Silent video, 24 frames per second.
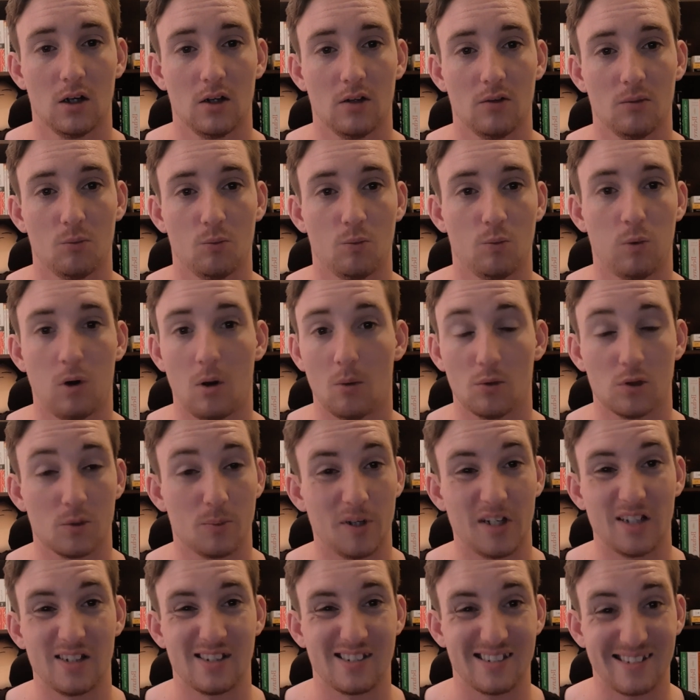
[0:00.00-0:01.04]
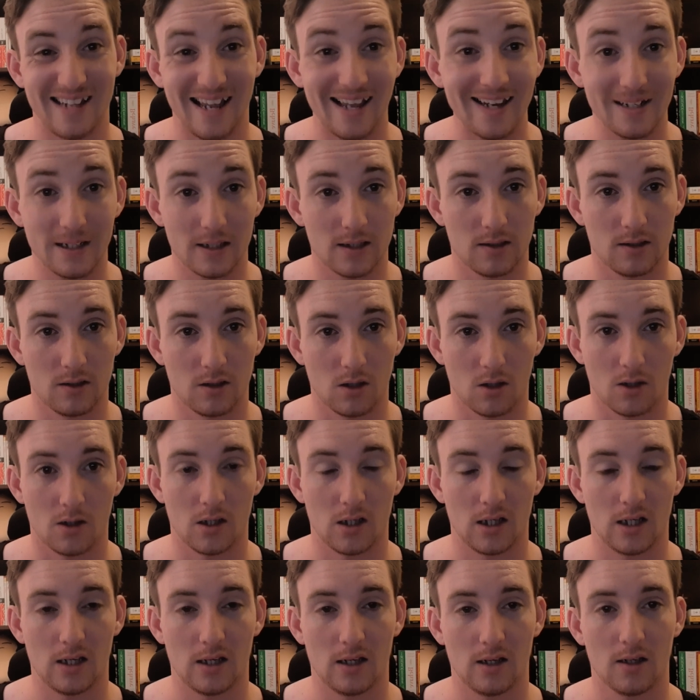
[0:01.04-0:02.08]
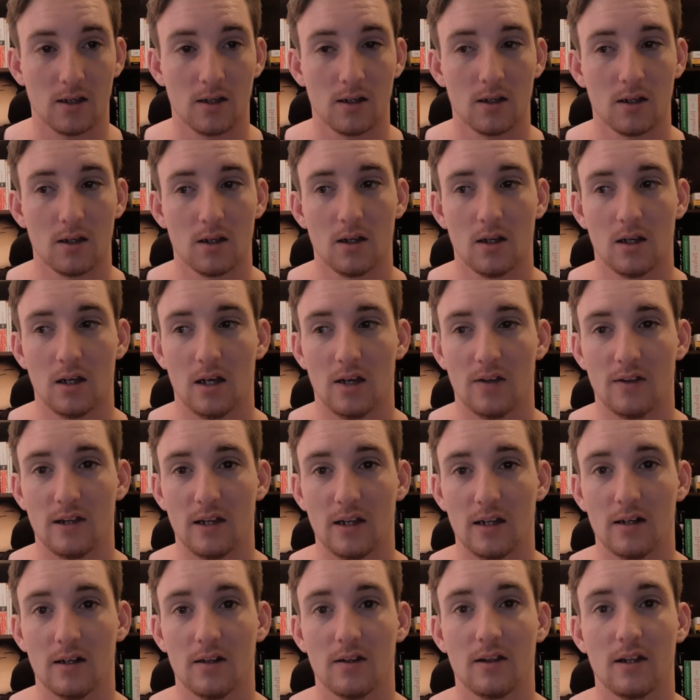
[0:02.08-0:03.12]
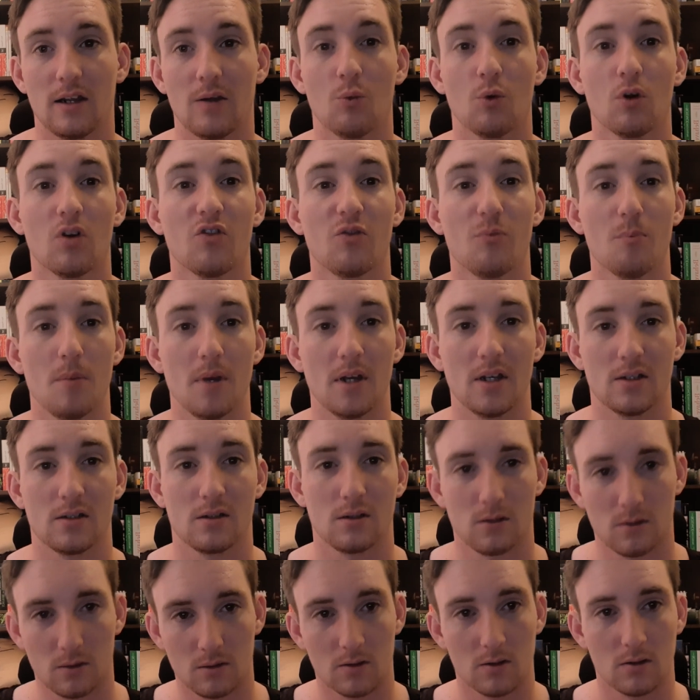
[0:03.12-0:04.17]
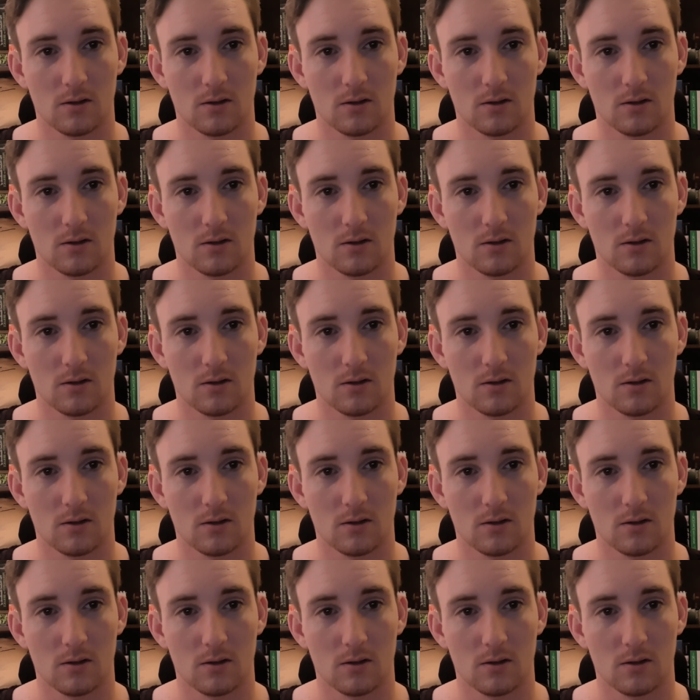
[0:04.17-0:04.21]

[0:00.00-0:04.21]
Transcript: what was being said in the other ear, then they would have missed